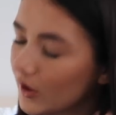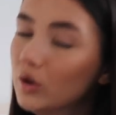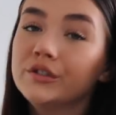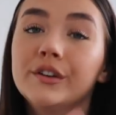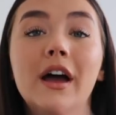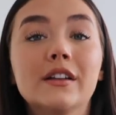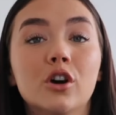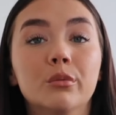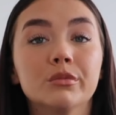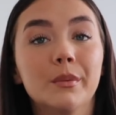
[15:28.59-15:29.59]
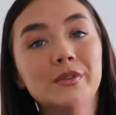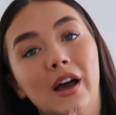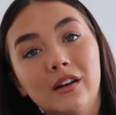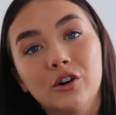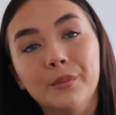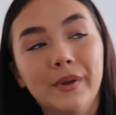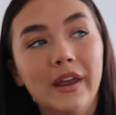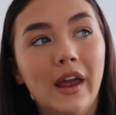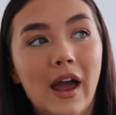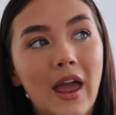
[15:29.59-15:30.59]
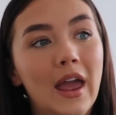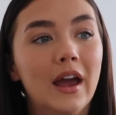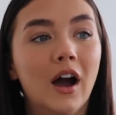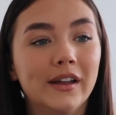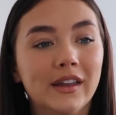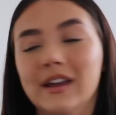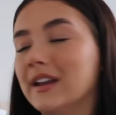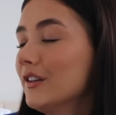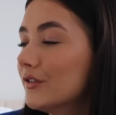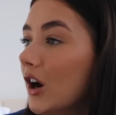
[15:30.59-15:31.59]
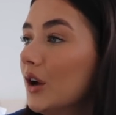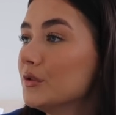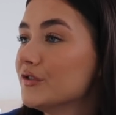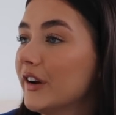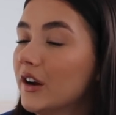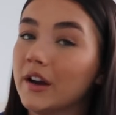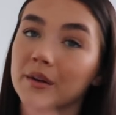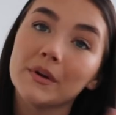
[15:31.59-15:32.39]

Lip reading: Also, yeah, Tom's mum and dad got me a IKEA gift card, which is very kind.